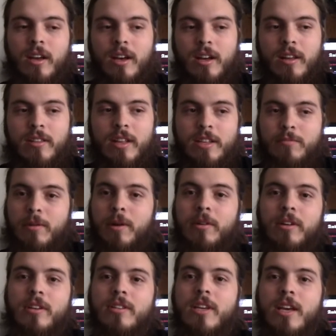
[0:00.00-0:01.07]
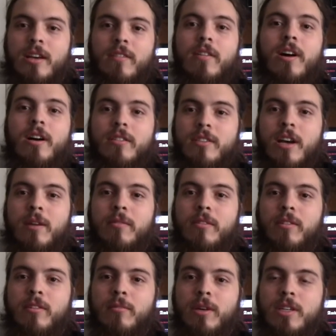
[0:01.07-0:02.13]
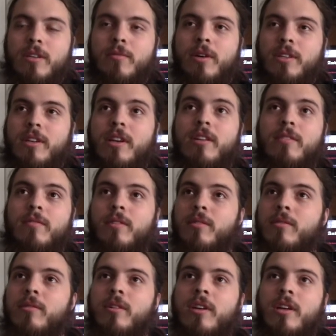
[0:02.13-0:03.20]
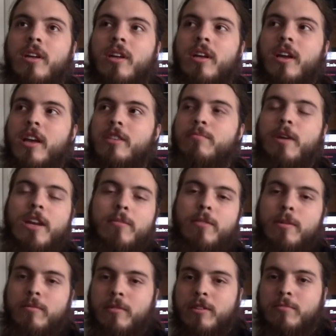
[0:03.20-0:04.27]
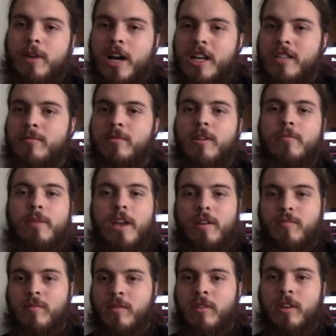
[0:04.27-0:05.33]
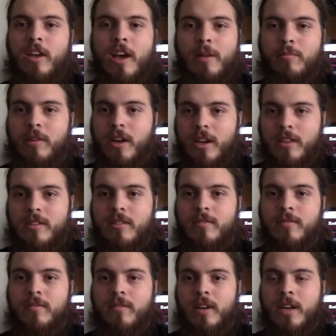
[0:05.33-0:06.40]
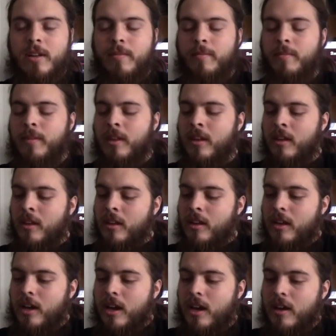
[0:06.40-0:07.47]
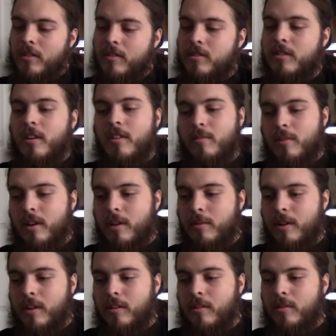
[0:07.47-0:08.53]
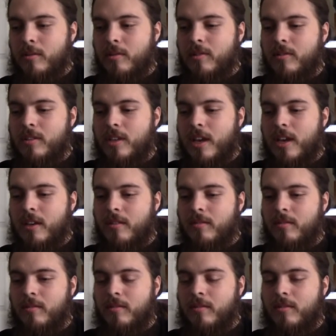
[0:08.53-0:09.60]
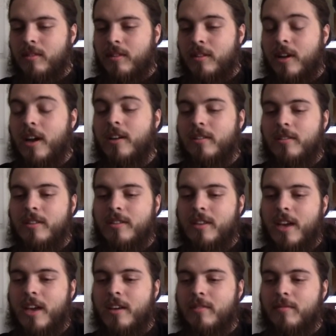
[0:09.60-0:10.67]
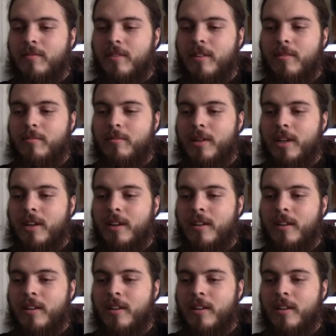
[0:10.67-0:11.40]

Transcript: That's probably going to take a long time to do because I want to interview as many people as possible and make it really comprehensive, right? And there's another one I want to do, which is taken, the title is taken from